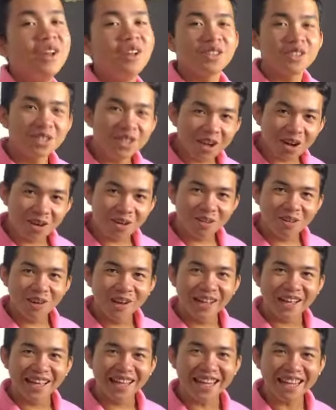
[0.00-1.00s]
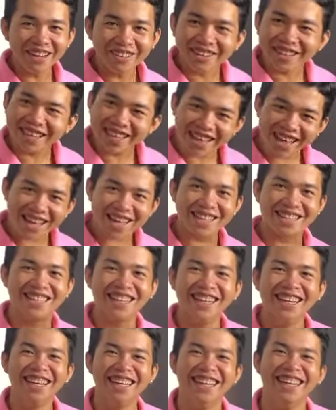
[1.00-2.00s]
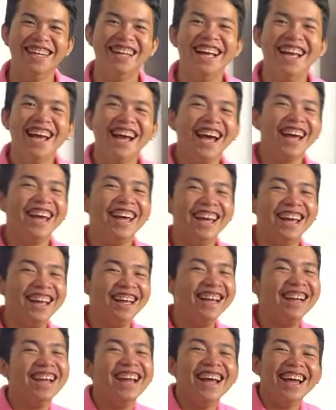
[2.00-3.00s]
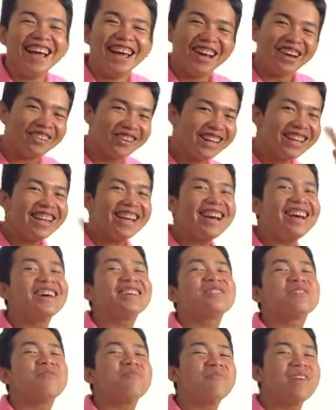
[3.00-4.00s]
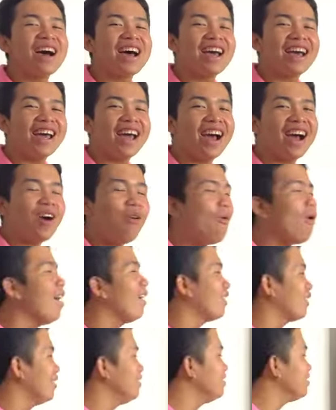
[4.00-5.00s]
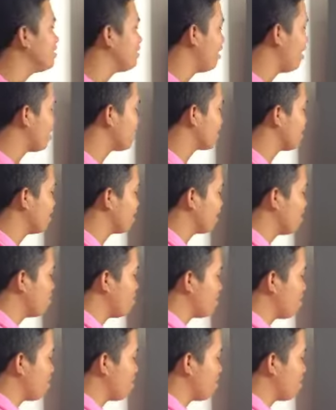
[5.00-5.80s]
So, here it is! Here it is! My walk-in closet.